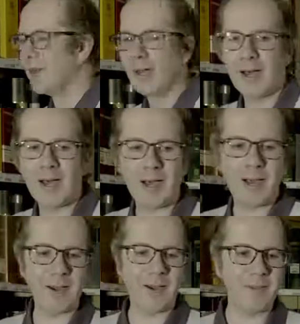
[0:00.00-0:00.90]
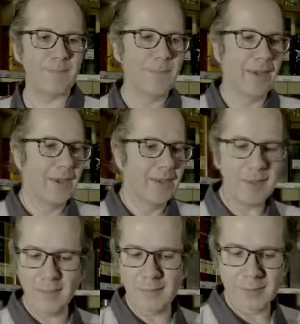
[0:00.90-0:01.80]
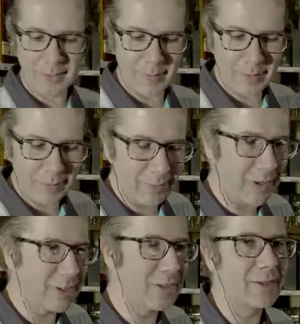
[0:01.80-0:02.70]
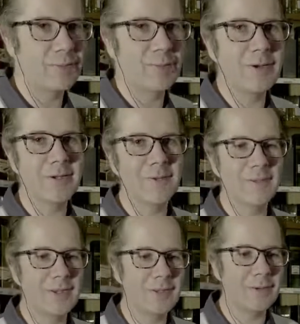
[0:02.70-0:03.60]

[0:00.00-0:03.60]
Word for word: Uh, thank you, Jeremy. You were actually the inspiration for this.